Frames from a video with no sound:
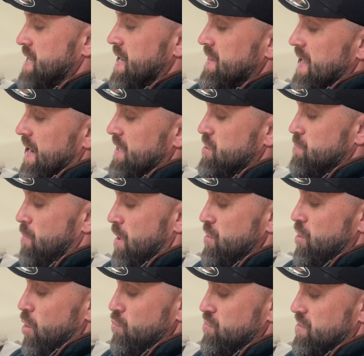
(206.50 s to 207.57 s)
take that into my
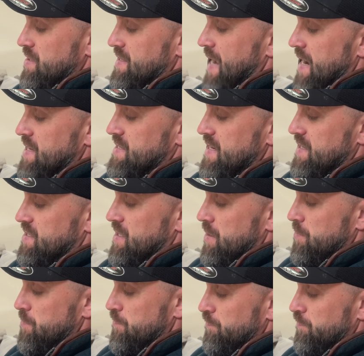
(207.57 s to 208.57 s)
notes and date it.